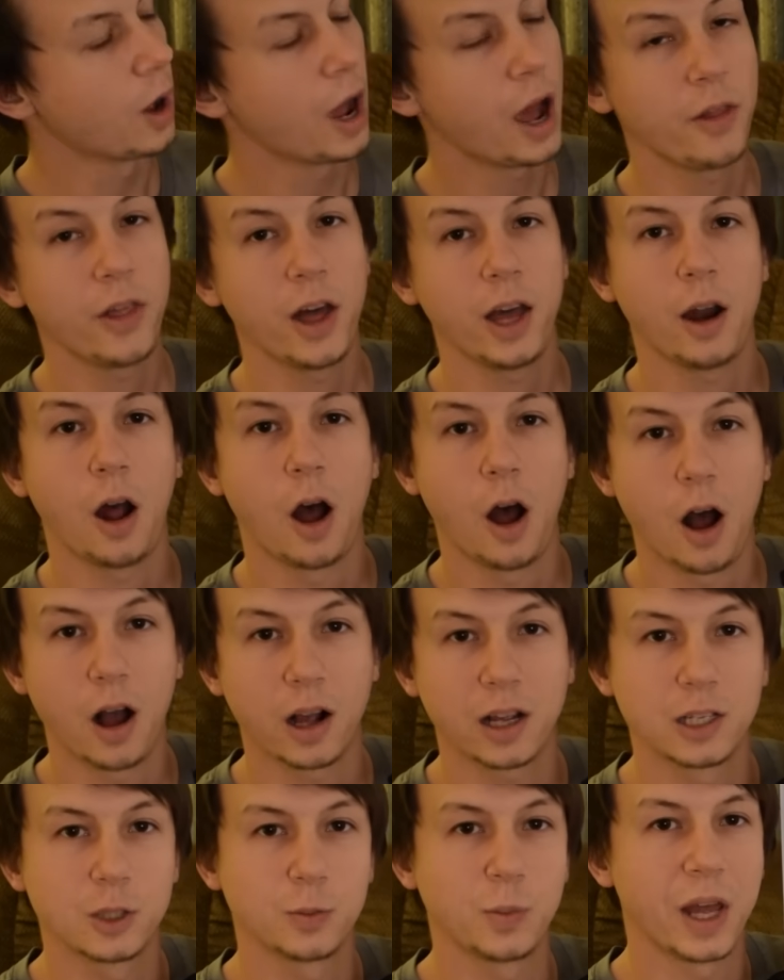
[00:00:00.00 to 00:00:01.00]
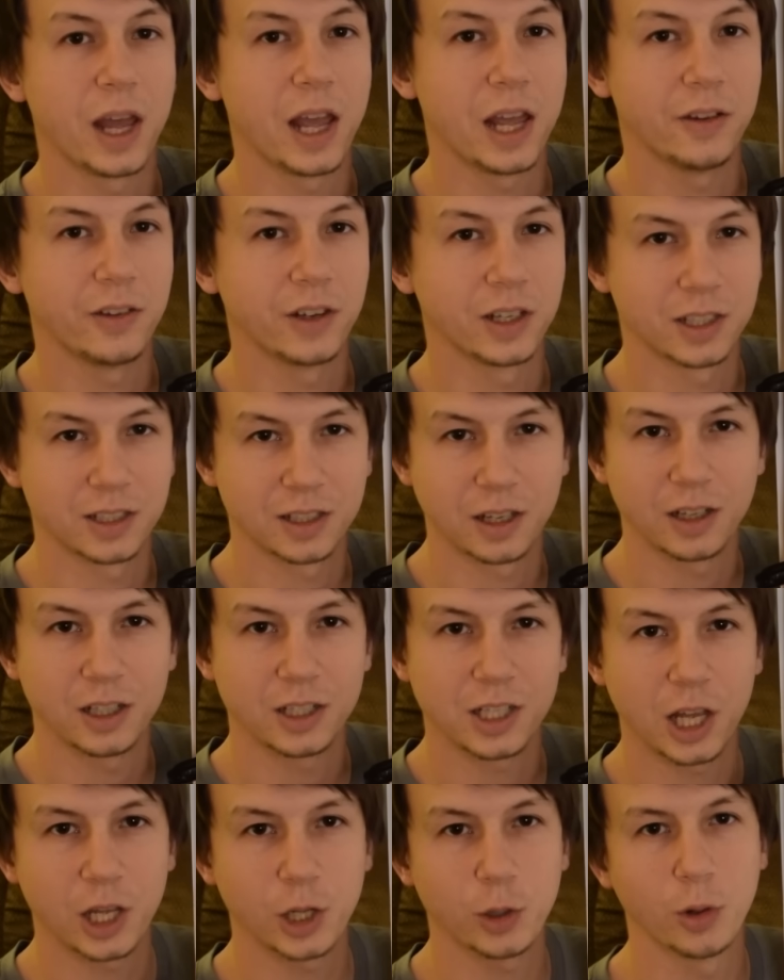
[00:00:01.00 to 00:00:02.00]
how that hawk is behaving is gonna
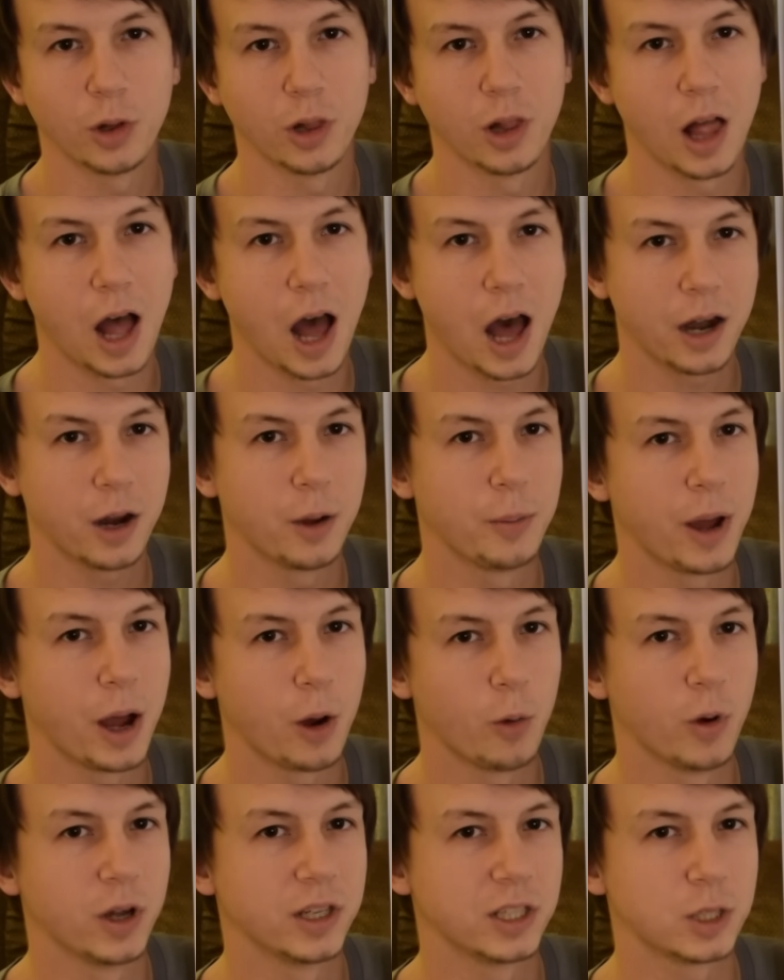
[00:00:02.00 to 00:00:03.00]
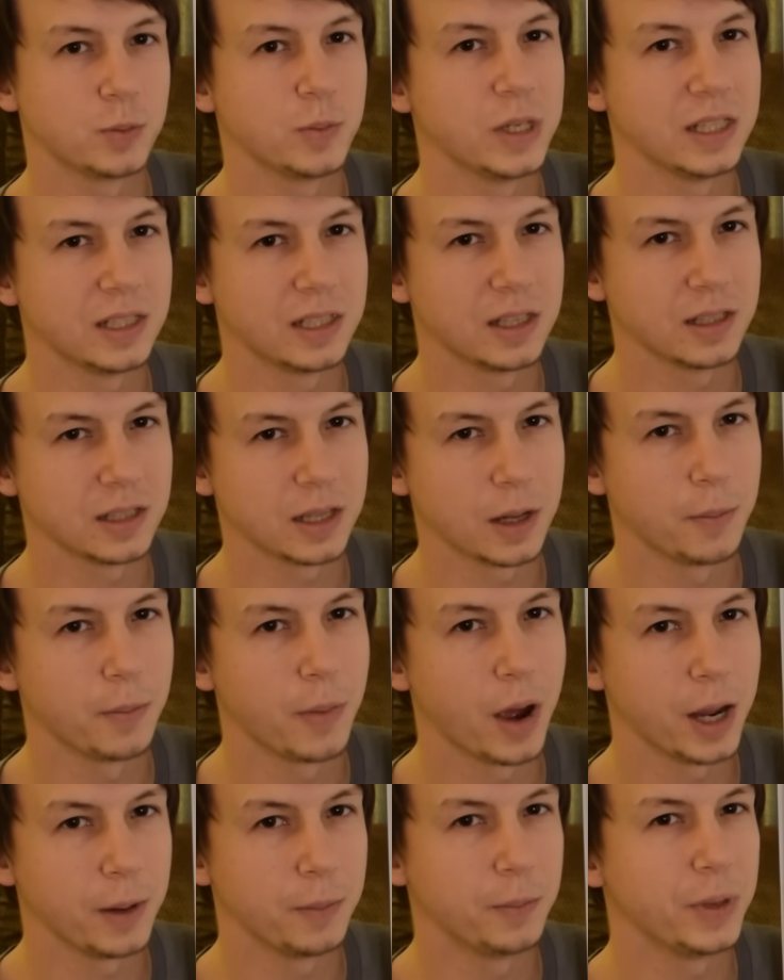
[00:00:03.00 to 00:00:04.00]
tell you a lot about what species it
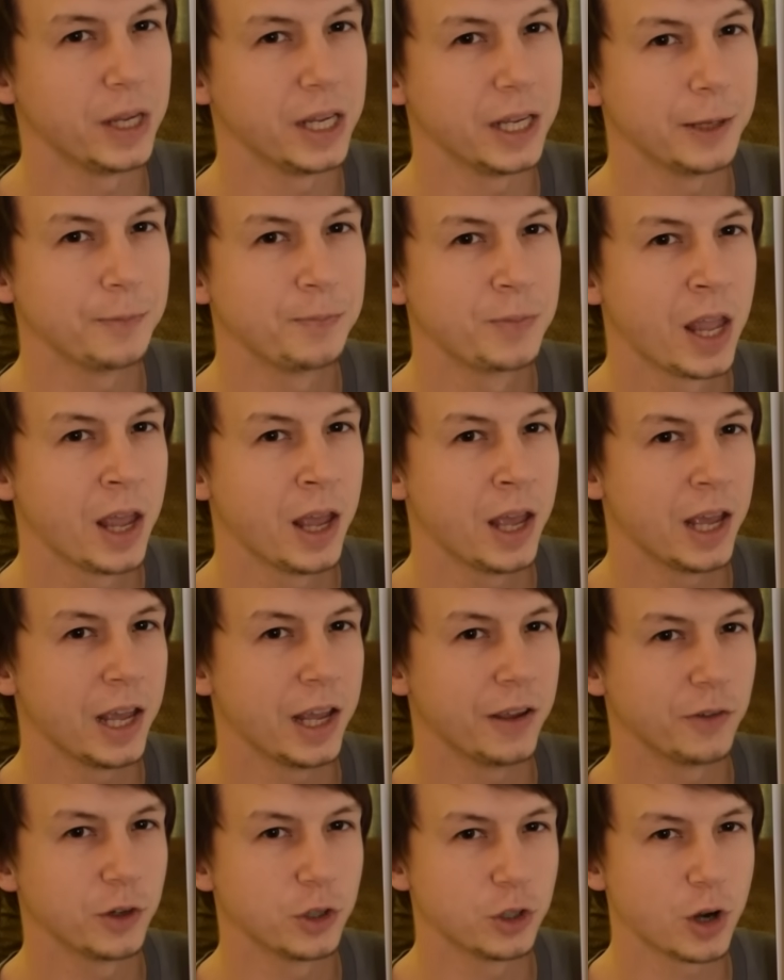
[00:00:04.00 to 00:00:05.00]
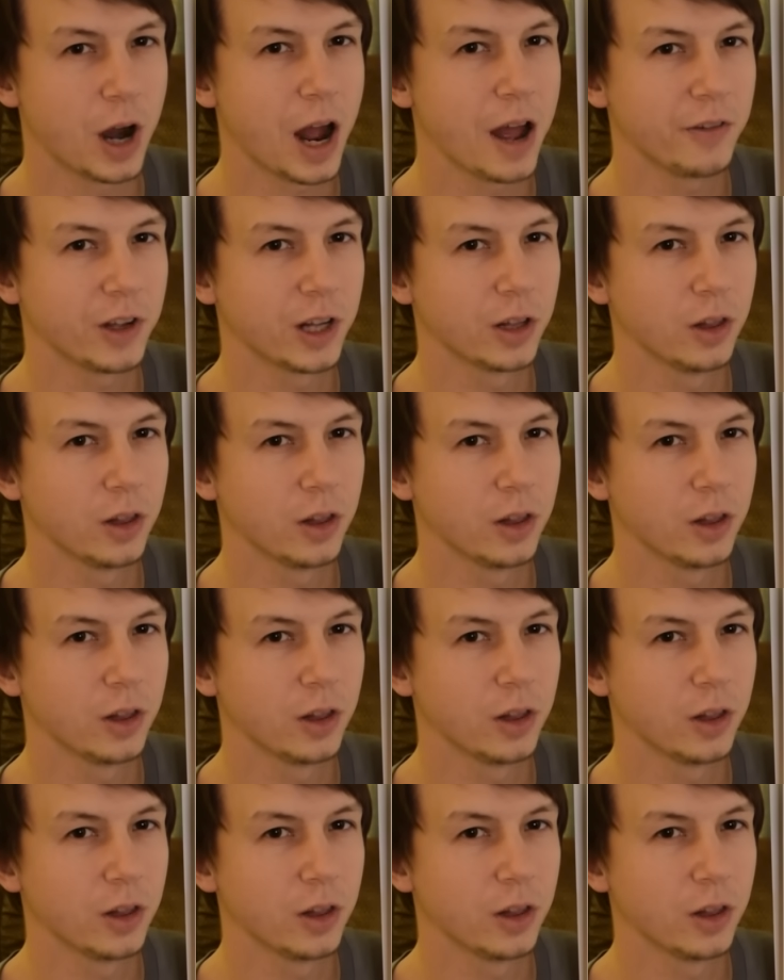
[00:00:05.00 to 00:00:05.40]
might be. If you're driving